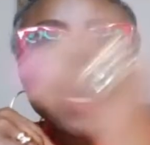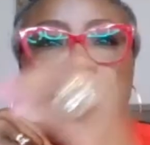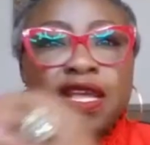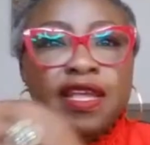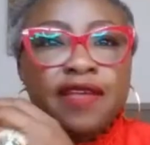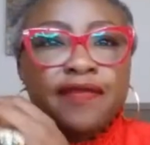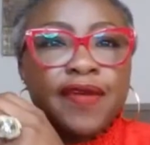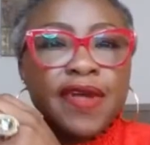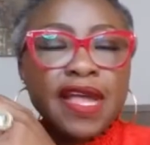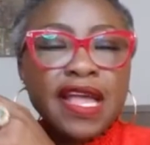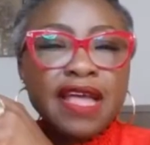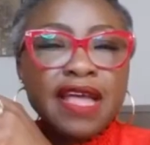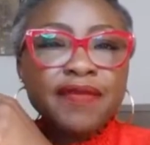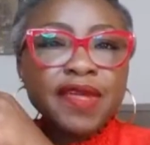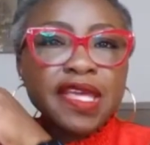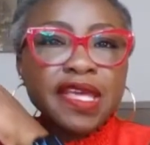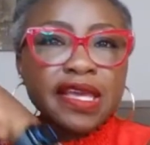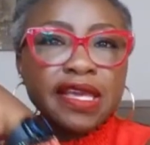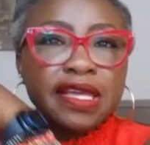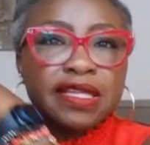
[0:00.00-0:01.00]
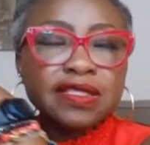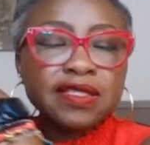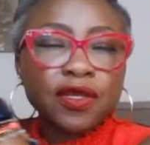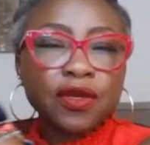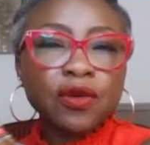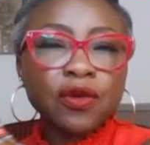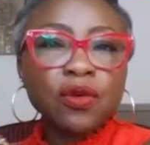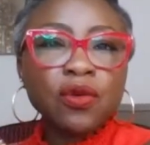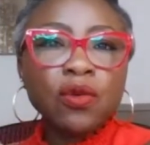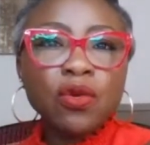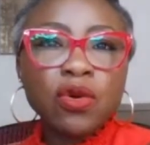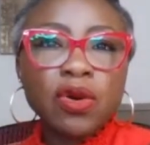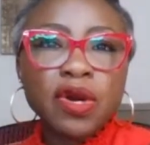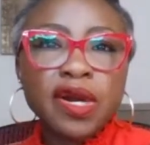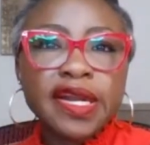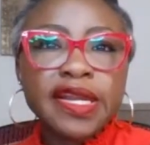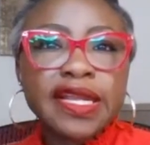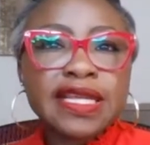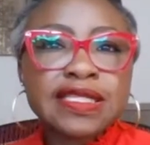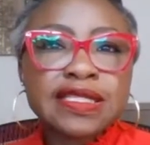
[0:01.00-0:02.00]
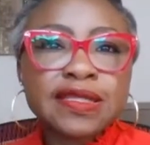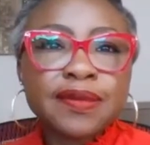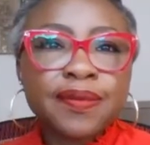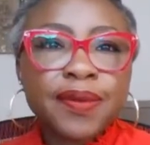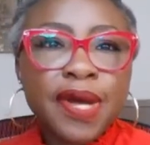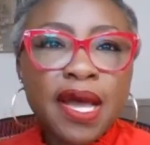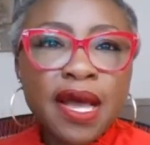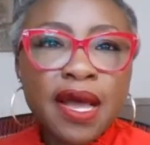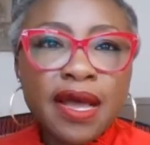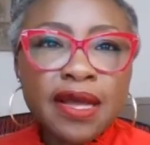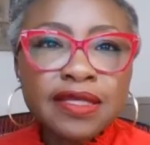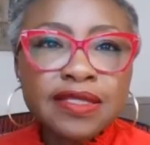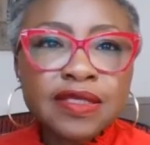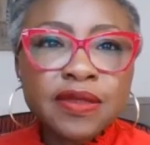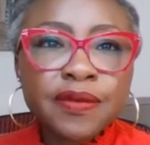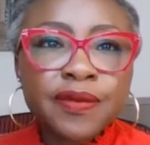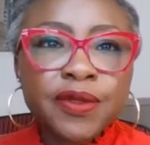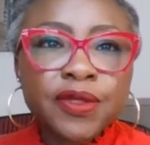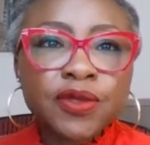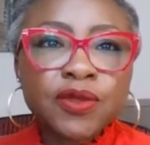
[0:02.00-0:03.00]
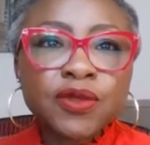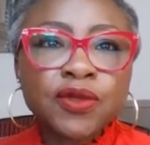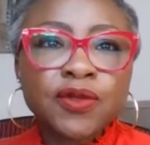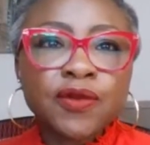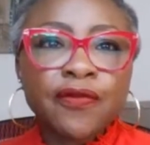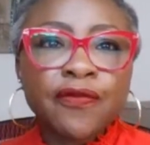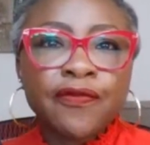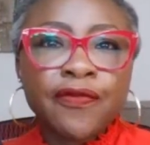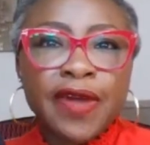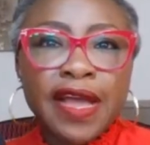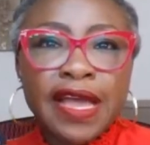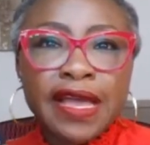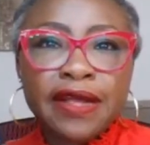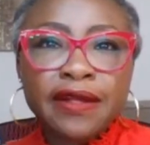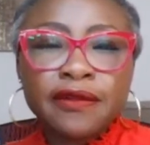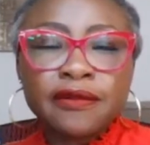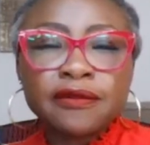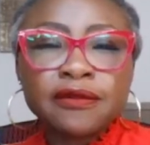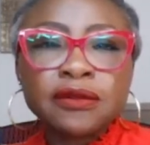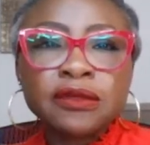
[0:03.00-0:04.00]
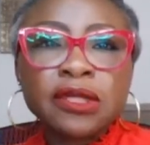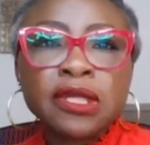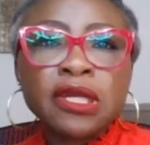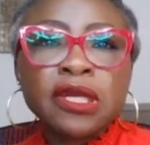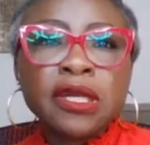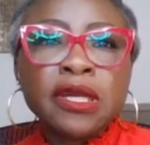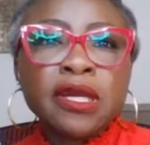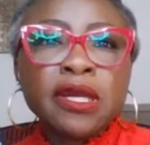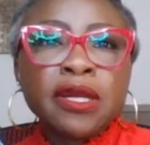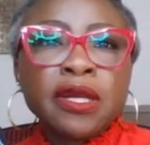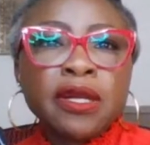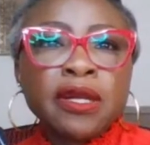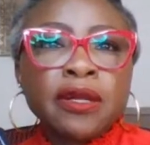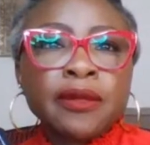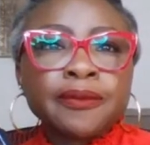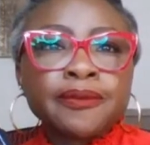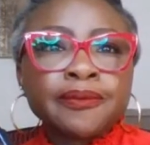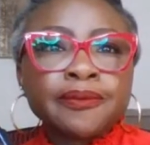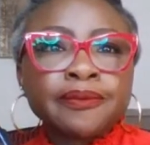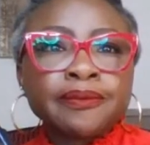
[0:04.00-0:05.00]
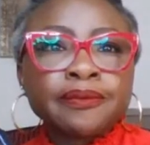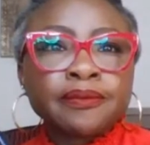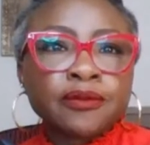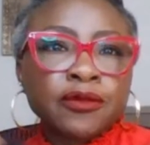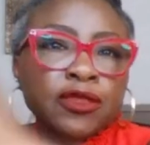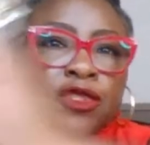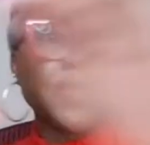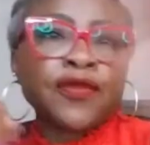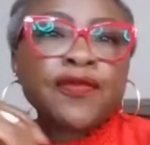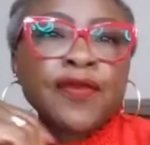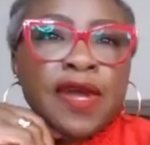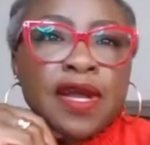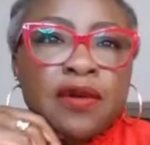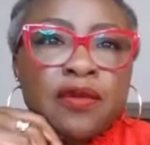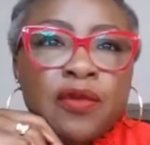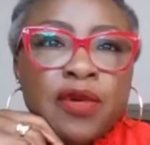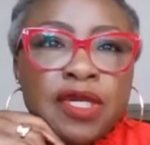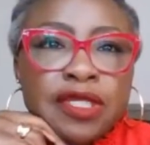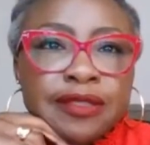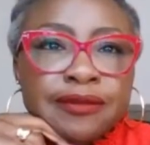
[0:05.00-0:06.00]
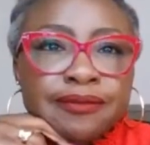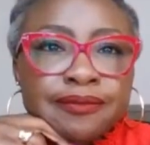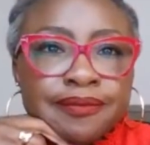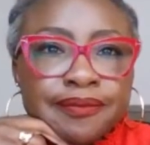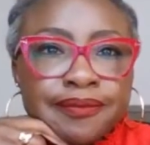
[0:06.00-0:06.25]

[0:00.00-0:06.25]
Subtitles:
If I have a case in court, is it possible to file? To file what?